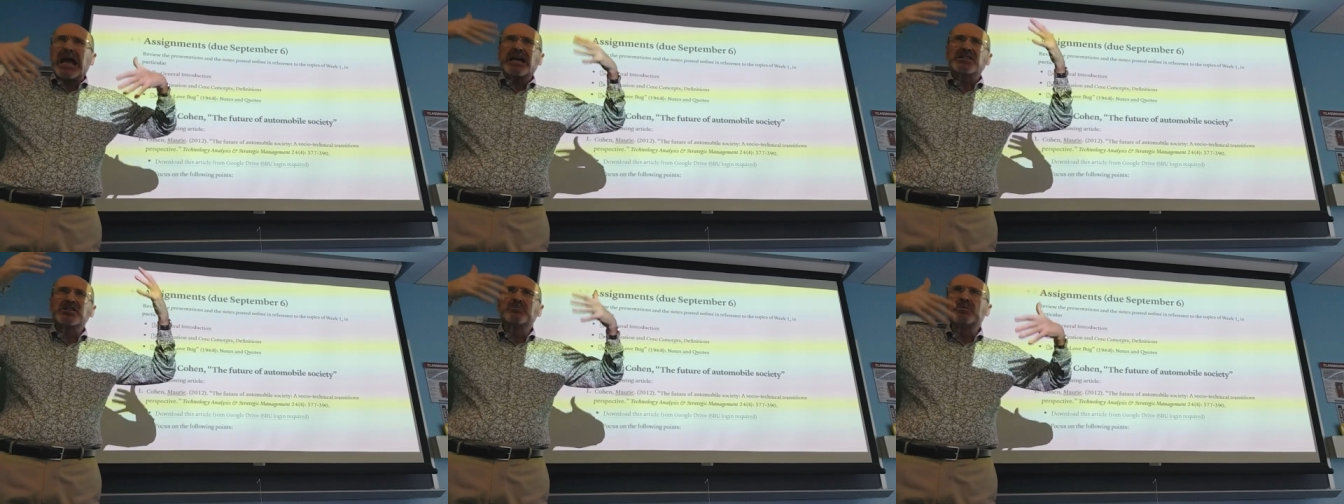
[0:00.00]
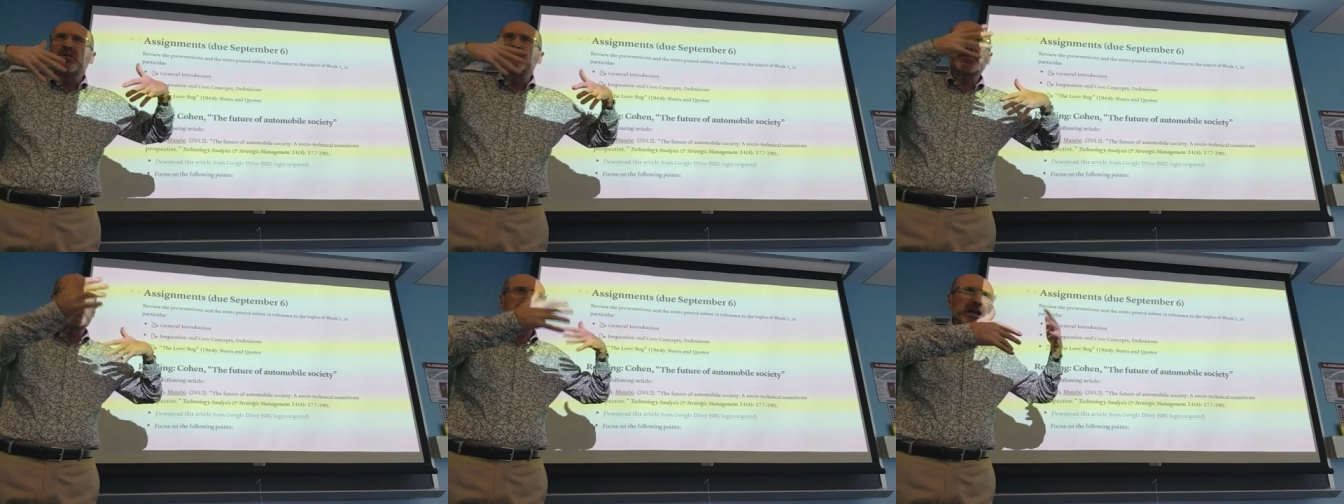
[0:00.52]
as you move
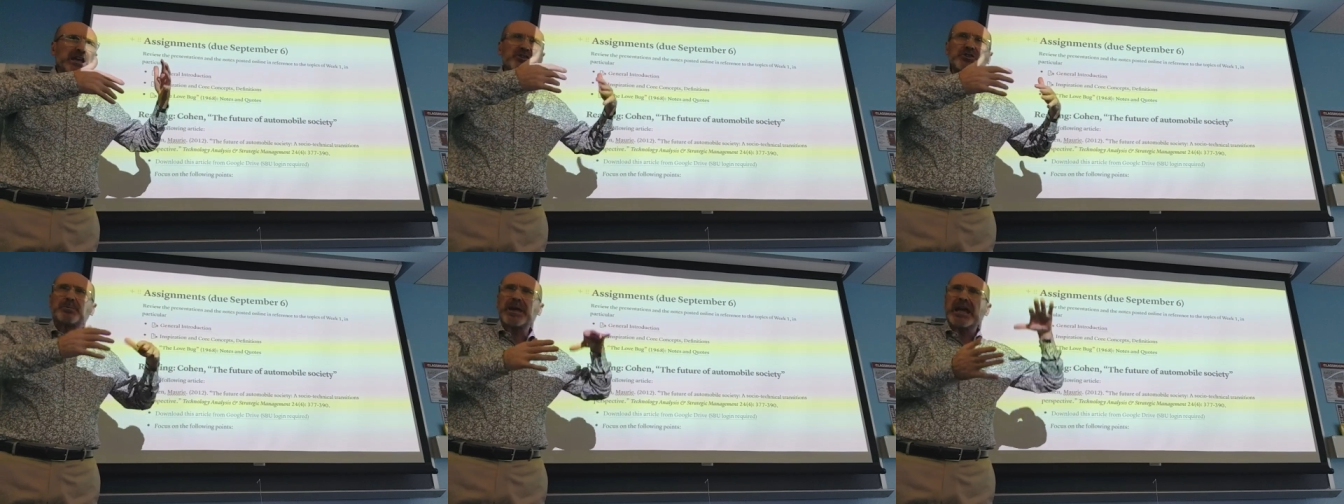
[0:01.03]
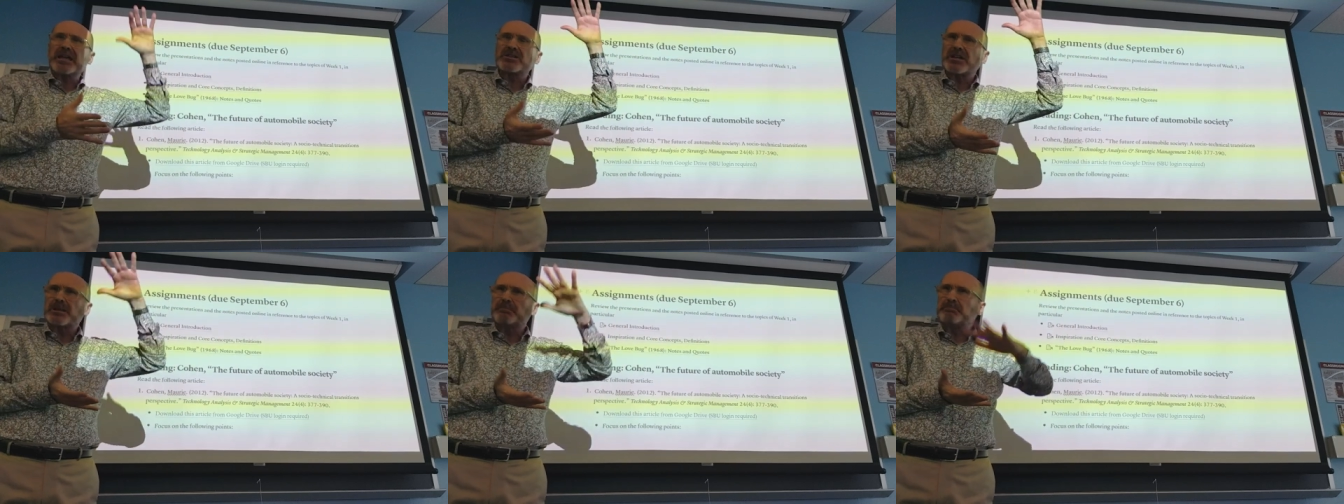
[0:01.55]
from page to page,
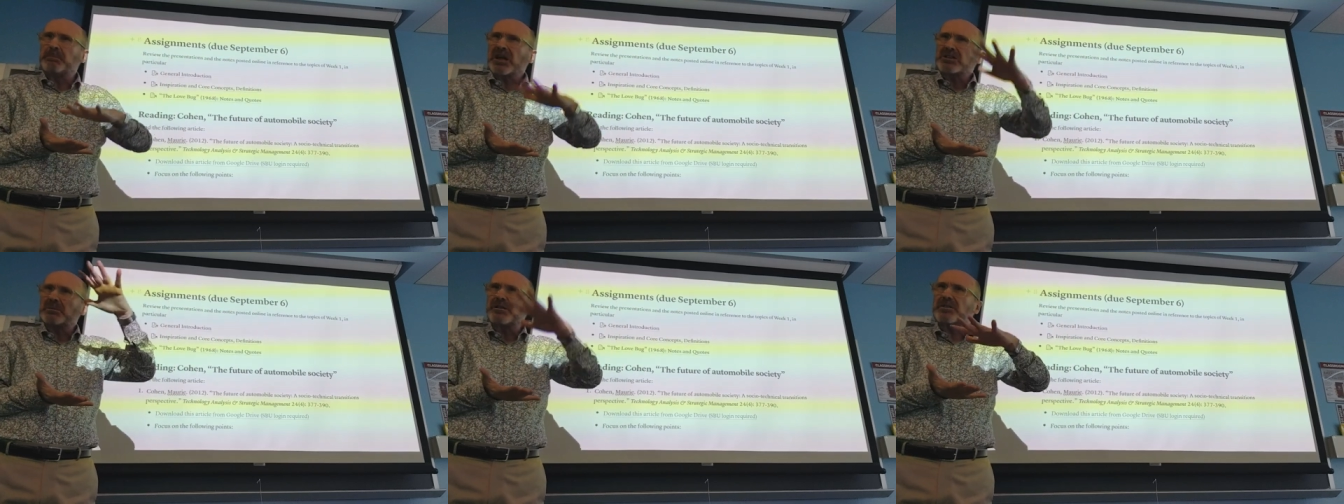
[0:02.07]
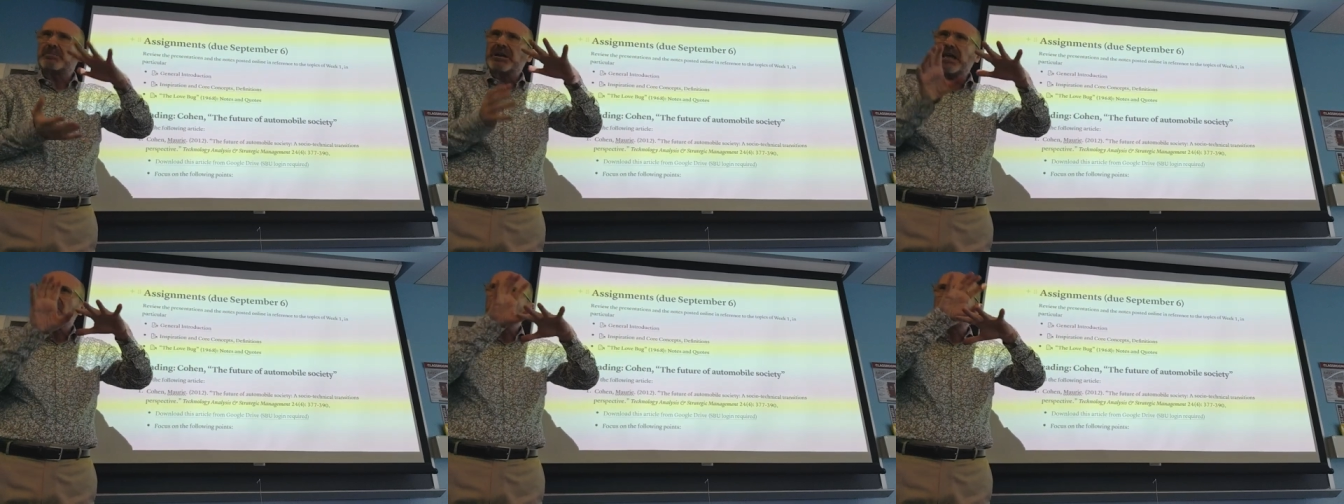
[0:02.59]
at the bottom of the
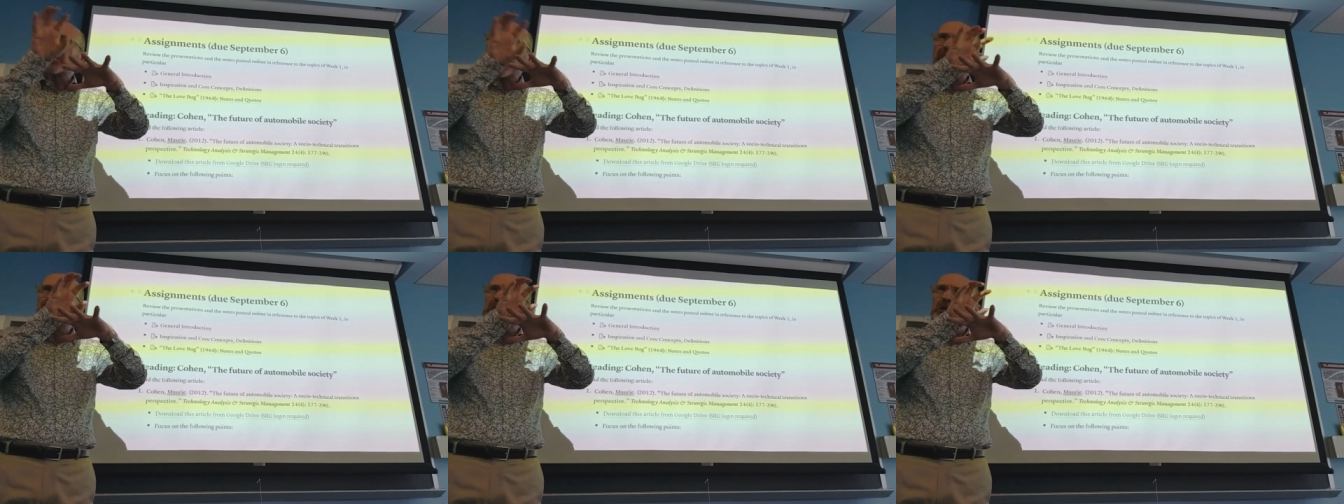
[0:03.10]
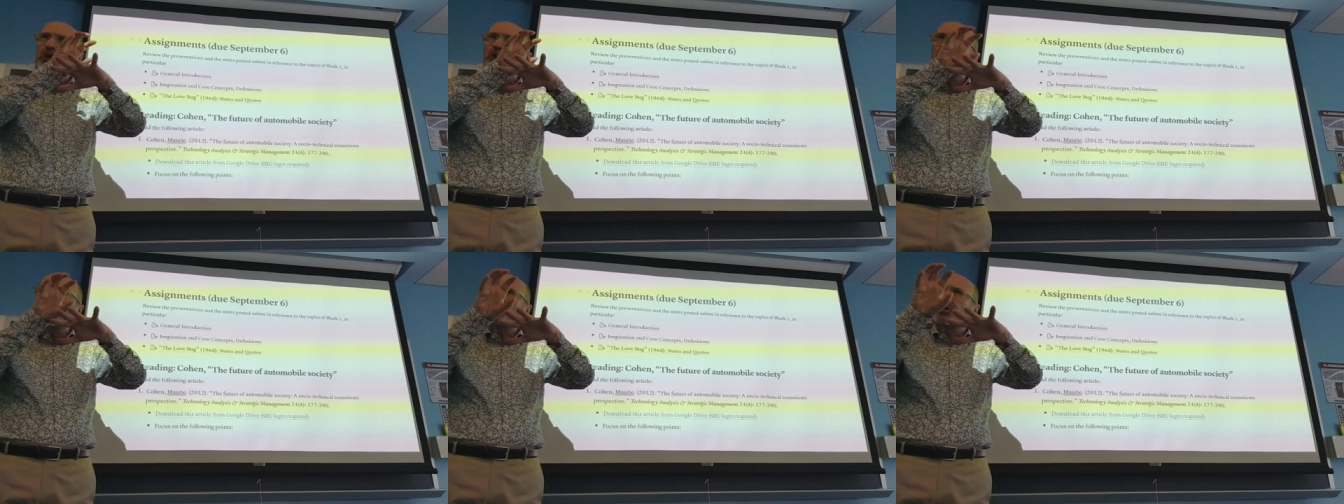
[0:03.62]
page where you have the
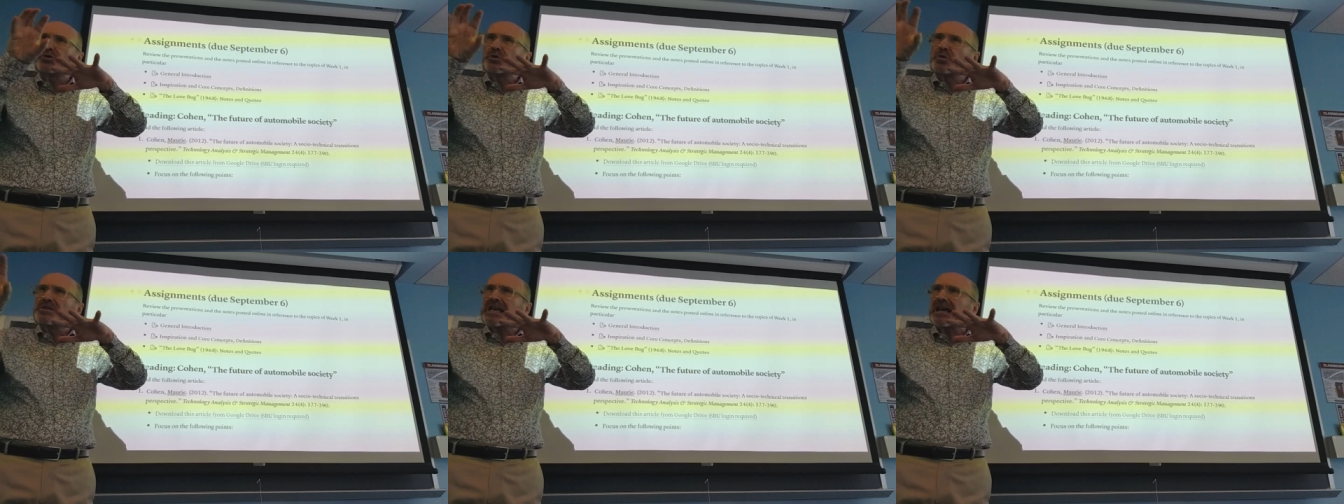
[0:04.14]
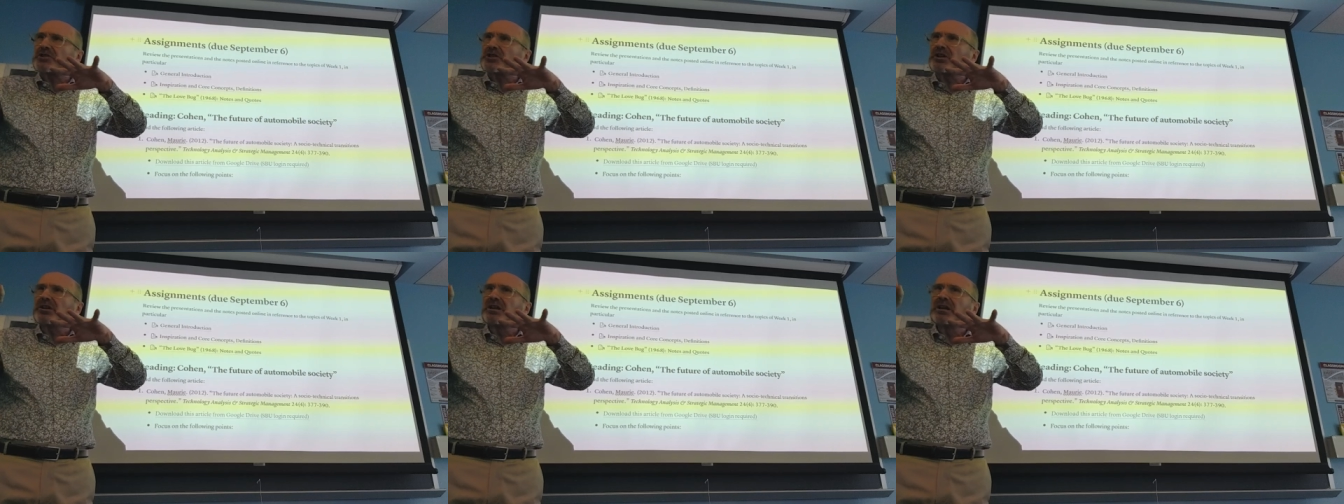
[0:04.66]
go to
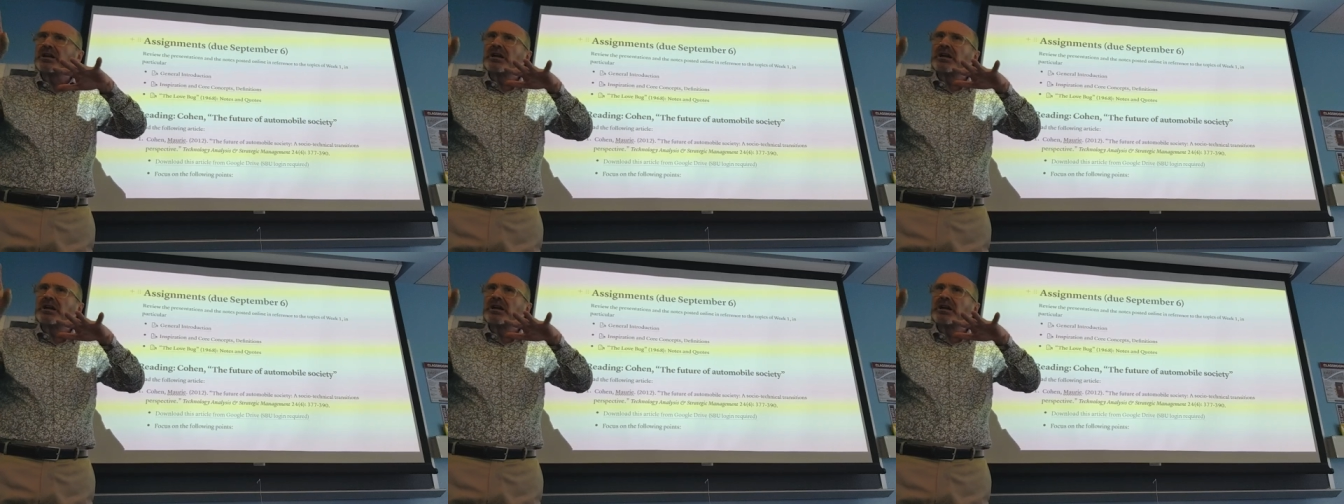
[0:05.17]
section,